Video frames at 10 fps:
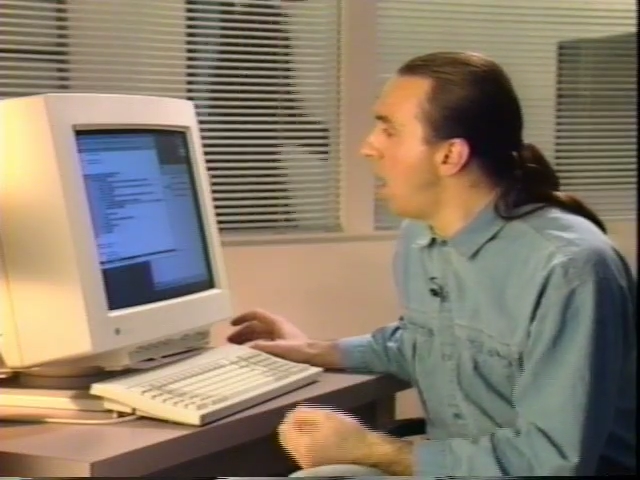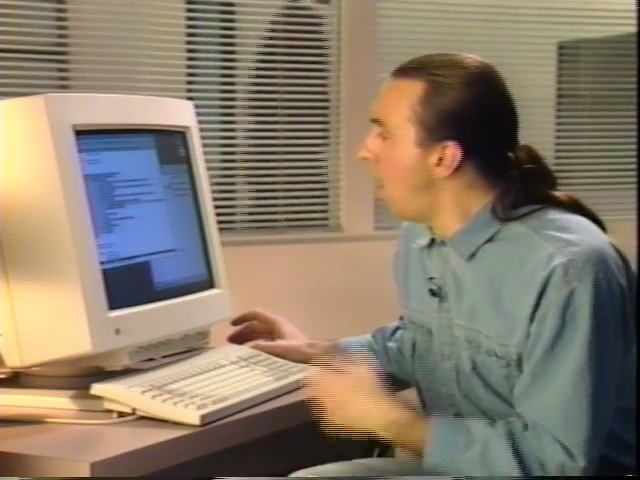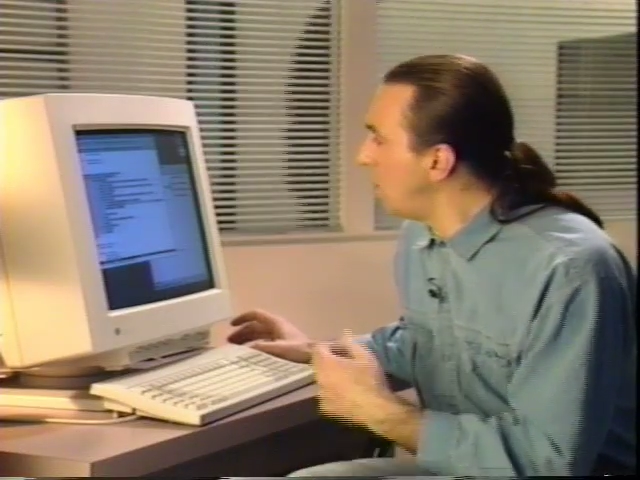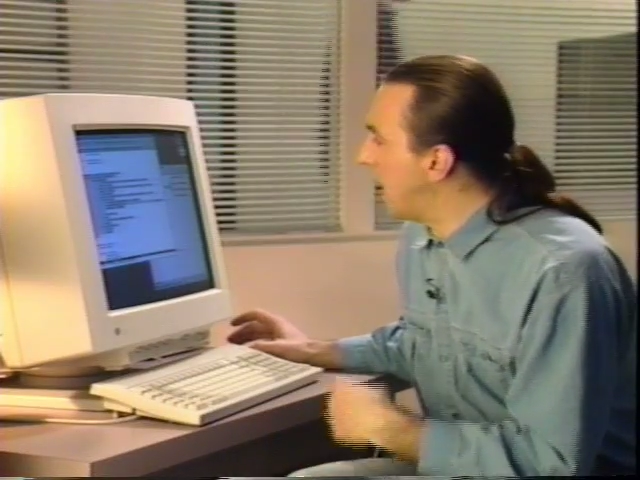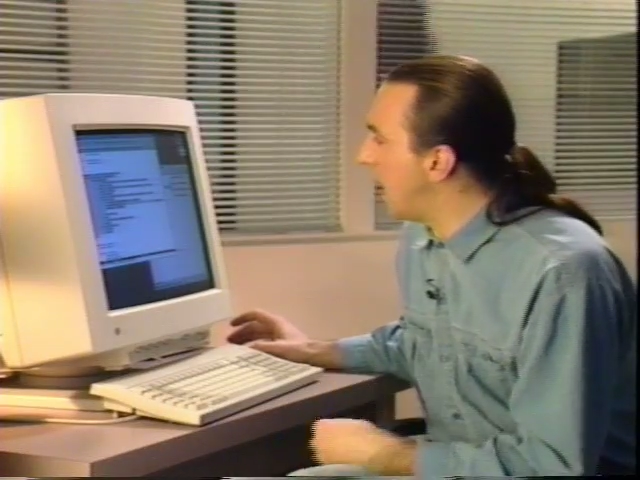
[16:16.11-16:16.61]

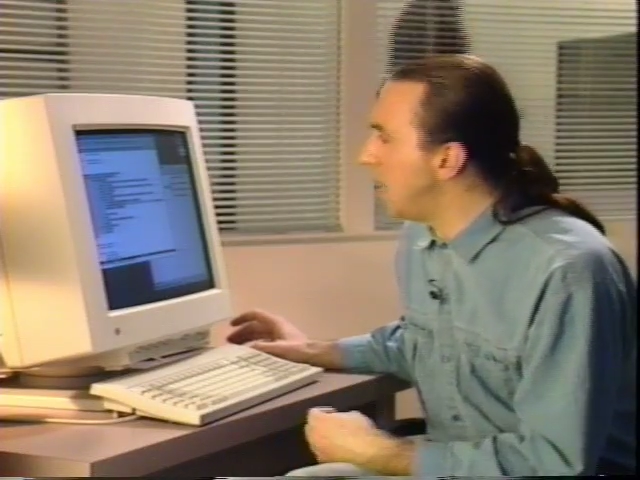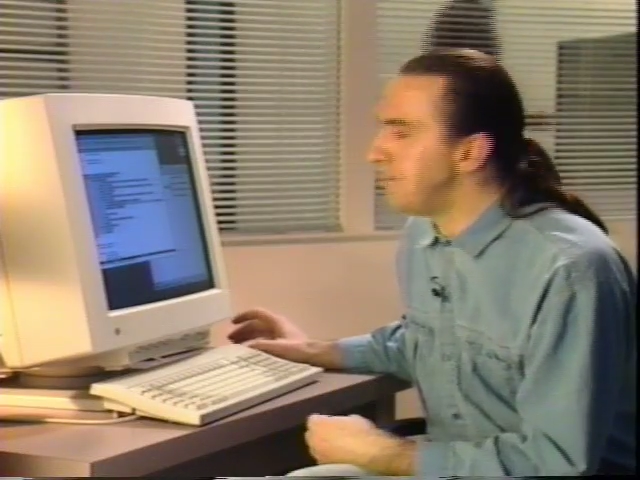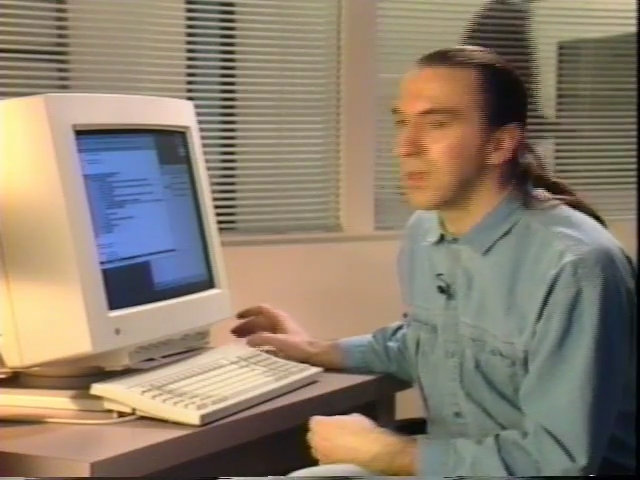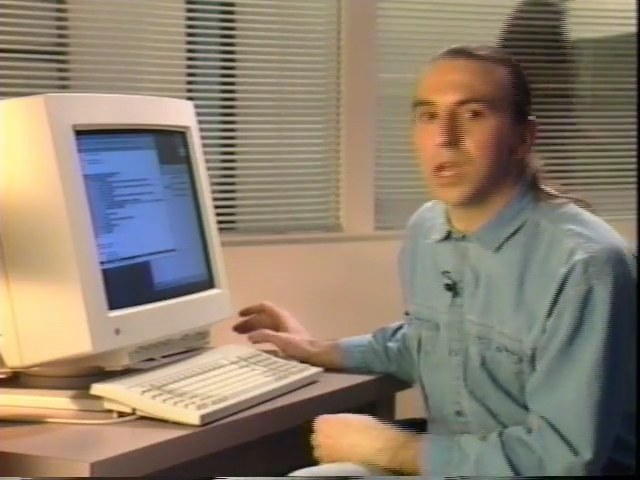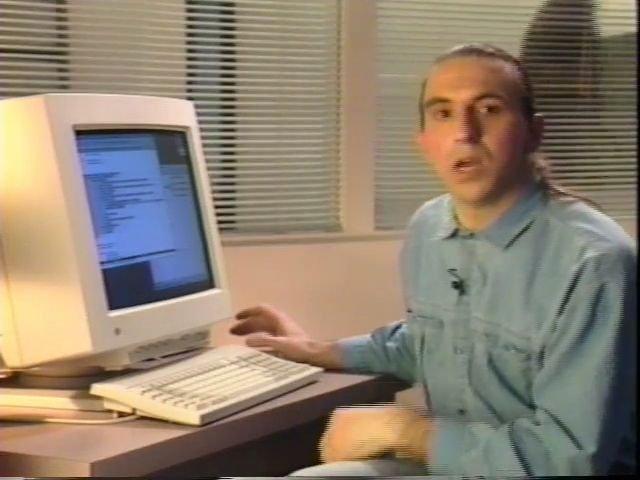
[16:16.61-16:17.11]
Okay,
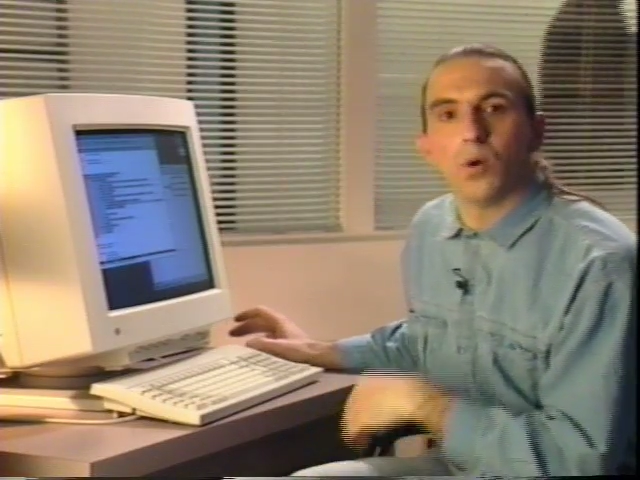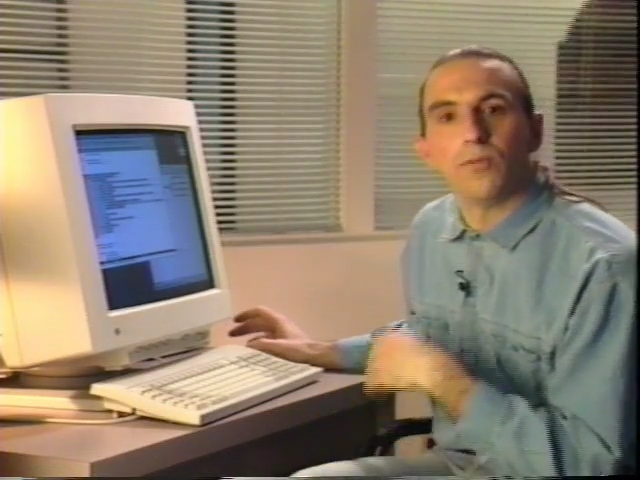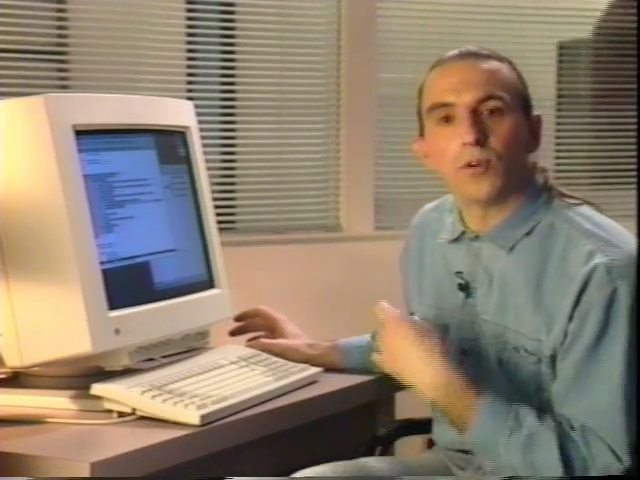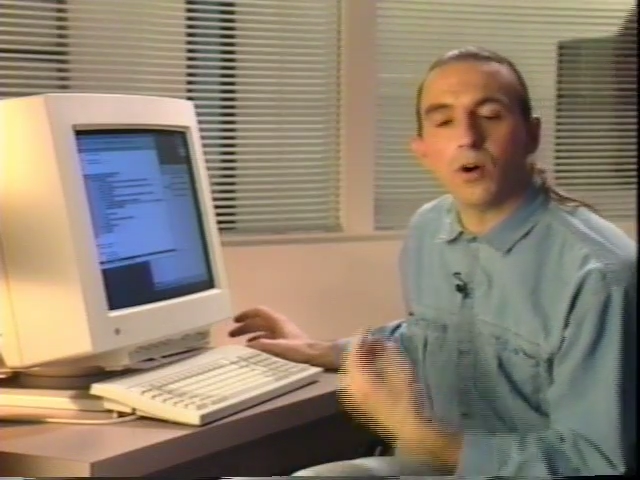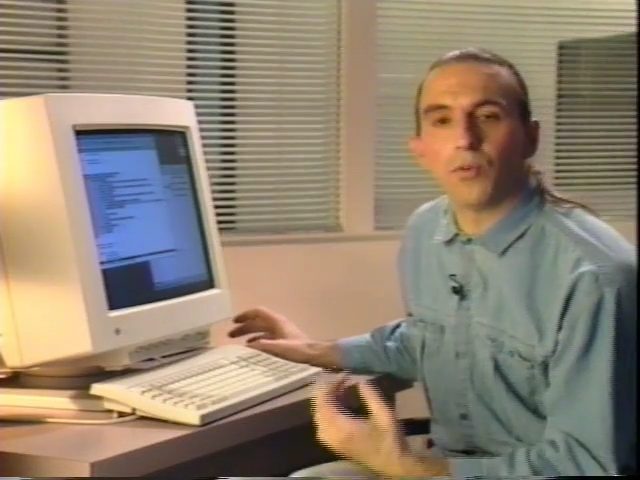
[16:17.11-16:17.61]

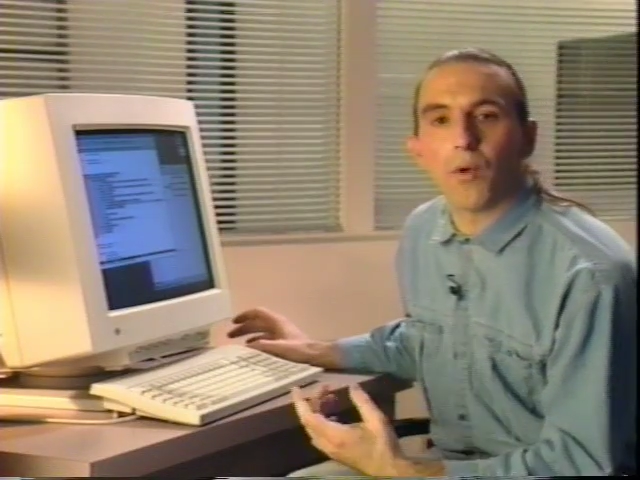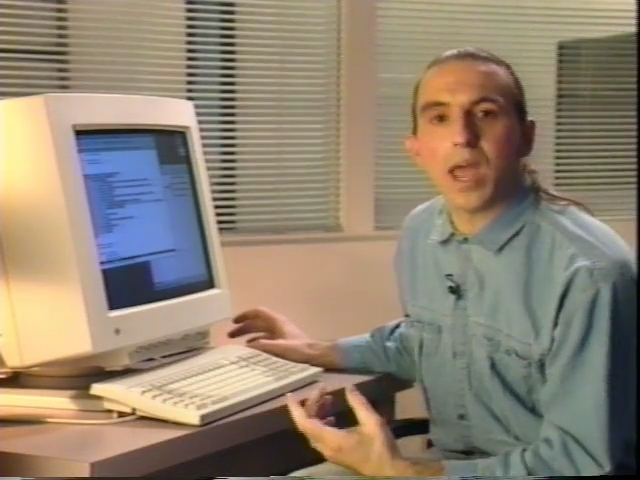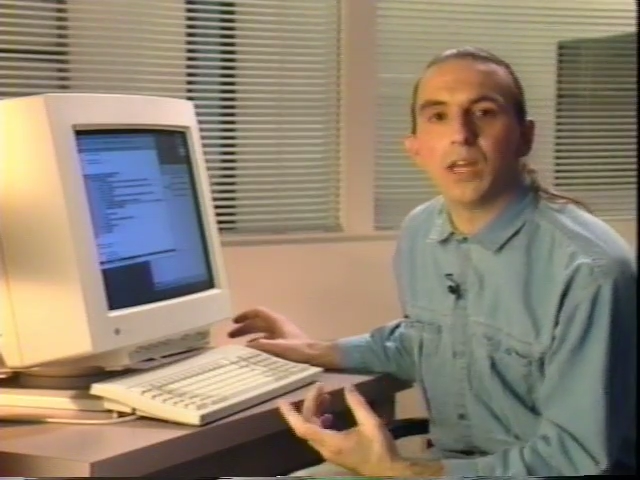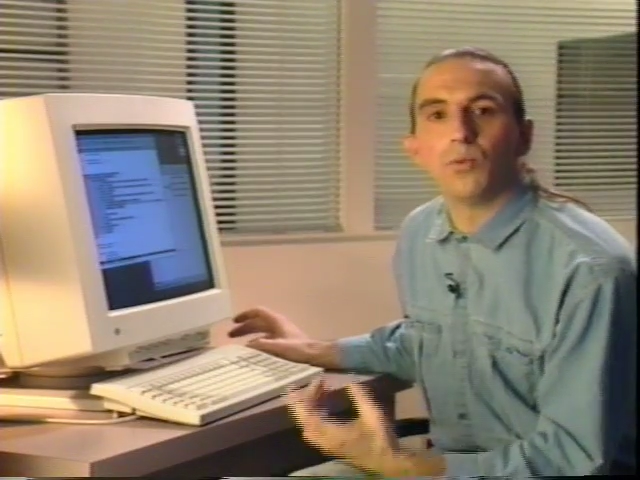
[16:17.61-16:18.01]
we've gone around,